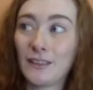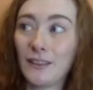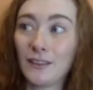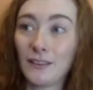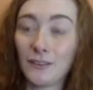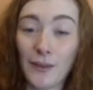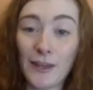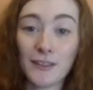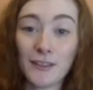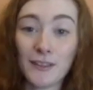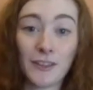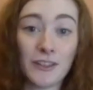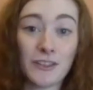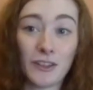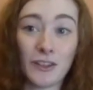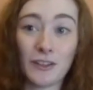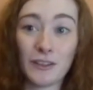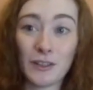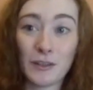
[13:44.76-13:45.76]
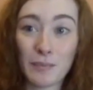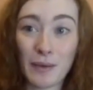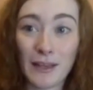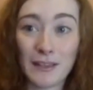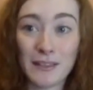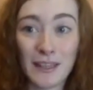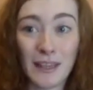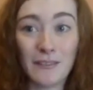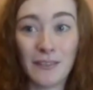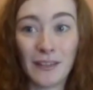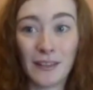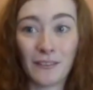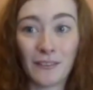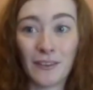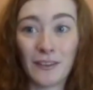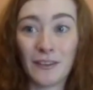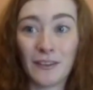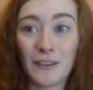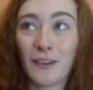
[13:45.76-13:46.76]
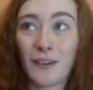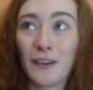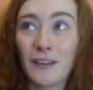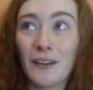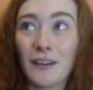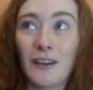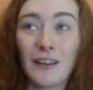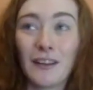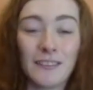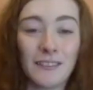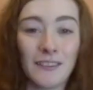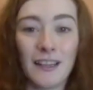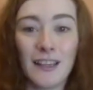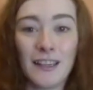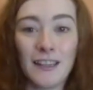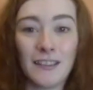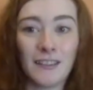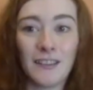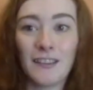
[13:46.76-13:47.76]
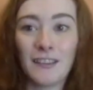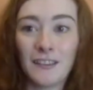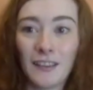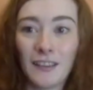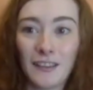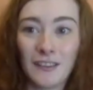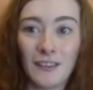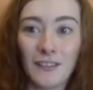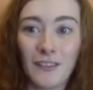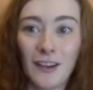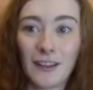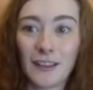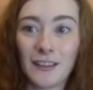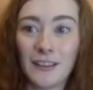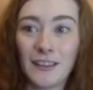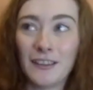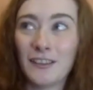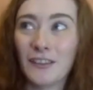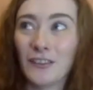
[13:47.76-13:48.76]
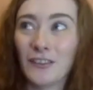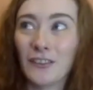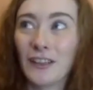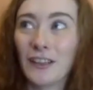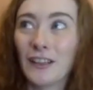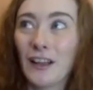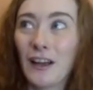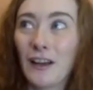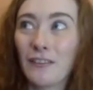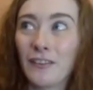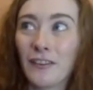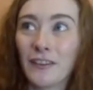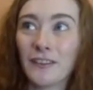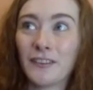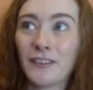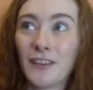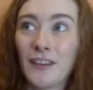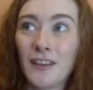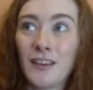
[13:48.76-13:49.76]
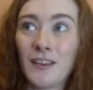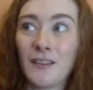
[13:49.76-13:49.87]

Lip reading: especially during the pandemic, when you're kind of isolated and you're working in your own little office,